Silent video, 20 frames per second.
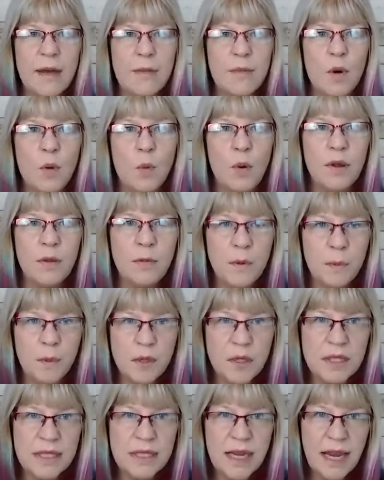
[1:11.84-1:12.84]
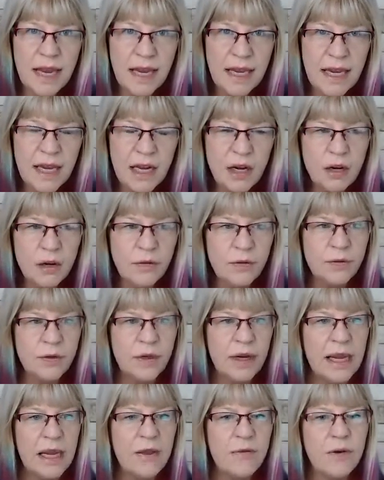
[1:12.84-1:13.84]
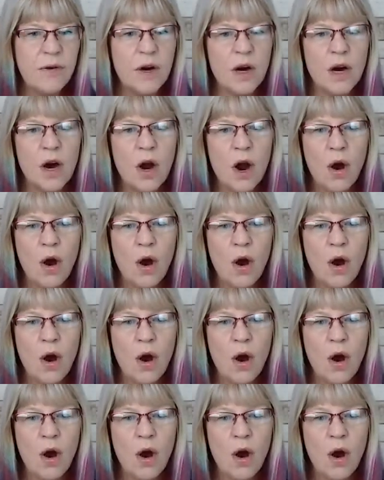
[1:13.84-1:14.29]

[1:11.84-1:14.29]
with a particular flavor